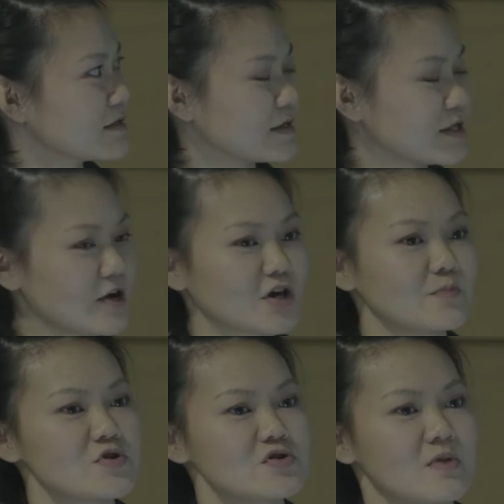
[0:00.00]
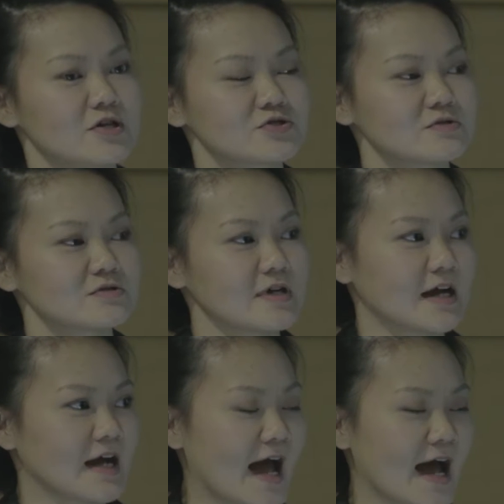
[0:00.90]
their compute module
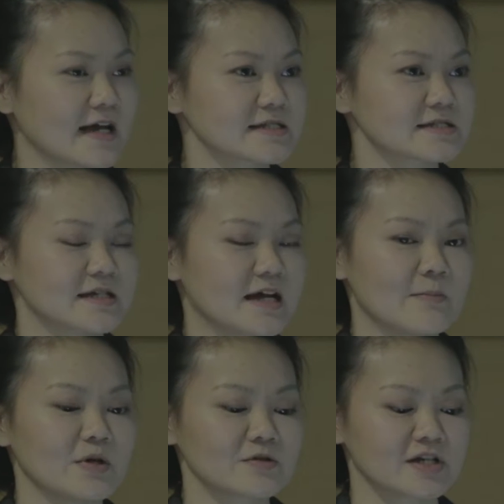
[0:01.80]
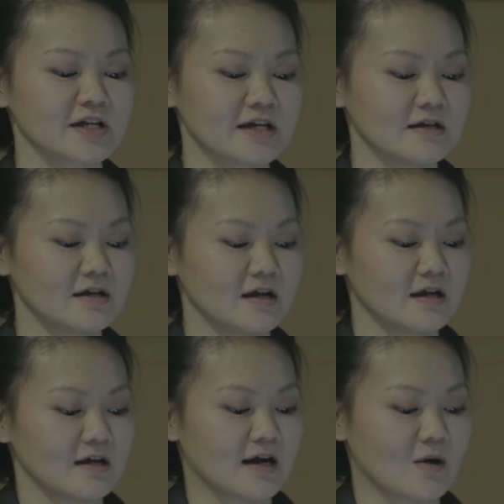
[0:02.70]
has built-in
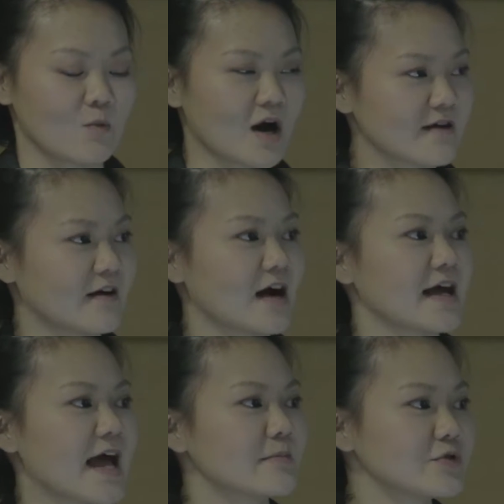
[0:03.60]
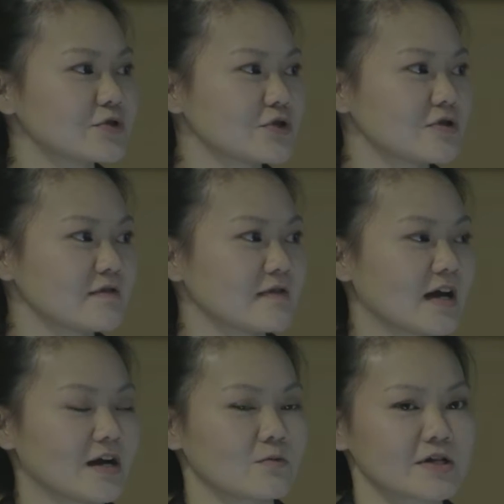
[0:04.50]
Wi-Fi and Bluetooth,
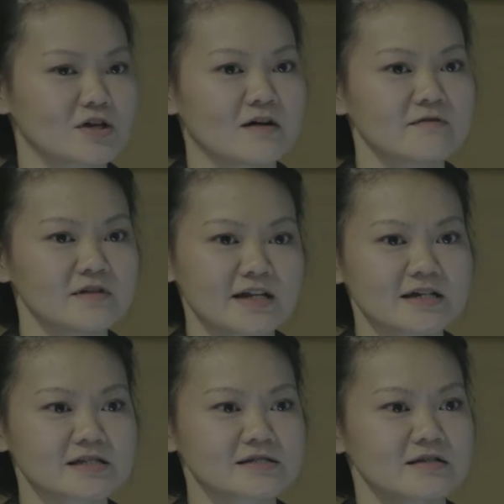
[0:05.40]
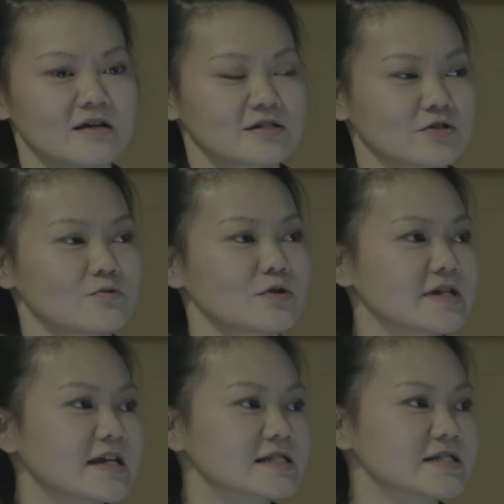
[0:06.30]
and it runs off Linux. So it
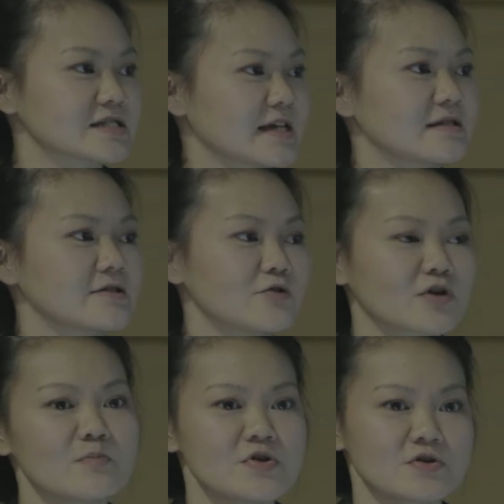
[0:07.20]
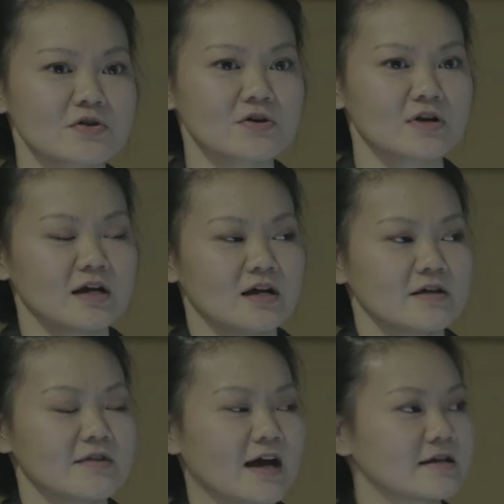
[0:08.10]
really is just like a little computer
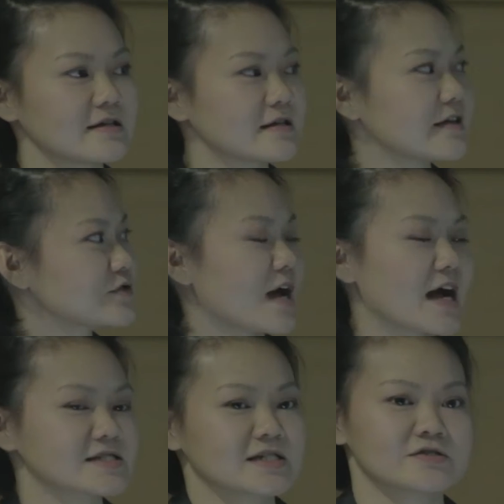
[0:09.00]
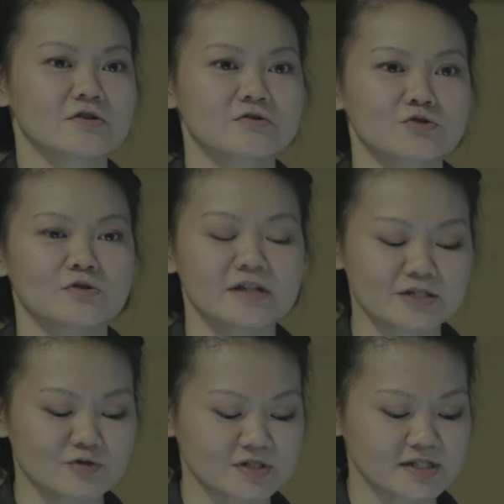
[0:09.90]
that gives you access to control
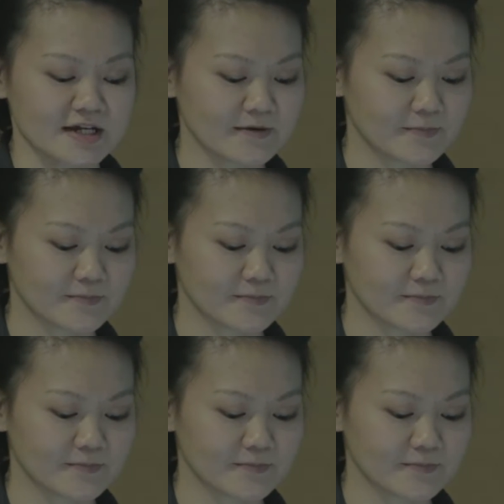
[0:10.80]
electricity.